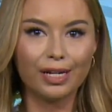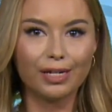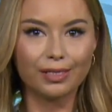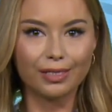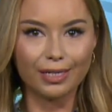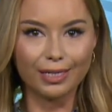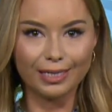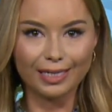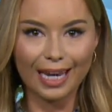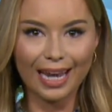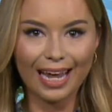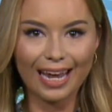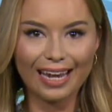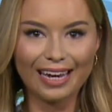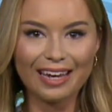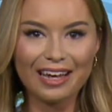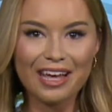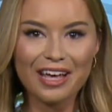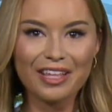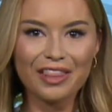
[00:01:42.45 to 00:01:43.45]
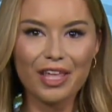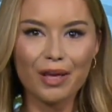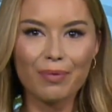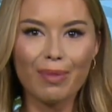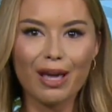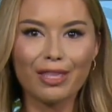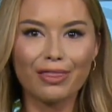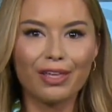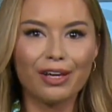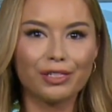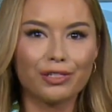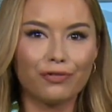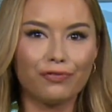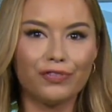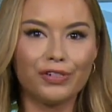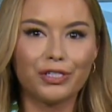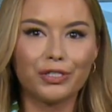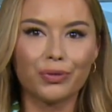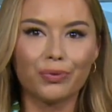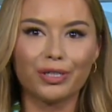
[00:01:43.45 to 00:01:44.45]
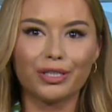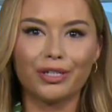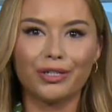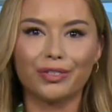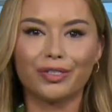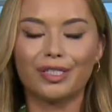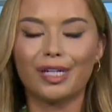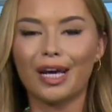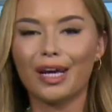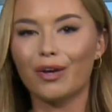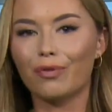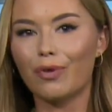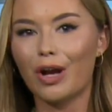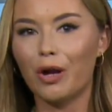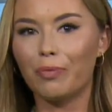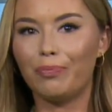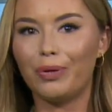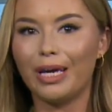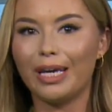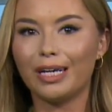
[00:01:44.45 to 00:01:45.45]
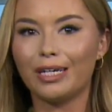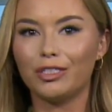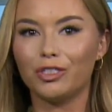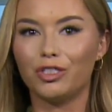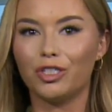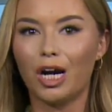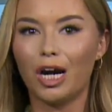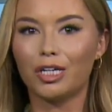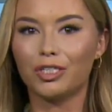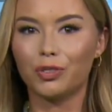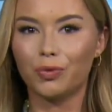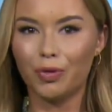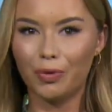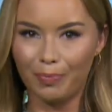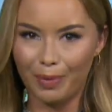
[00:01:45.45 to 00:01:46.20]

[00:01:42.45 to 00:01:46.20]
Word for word: and today they made things official with their second round pick, Joshua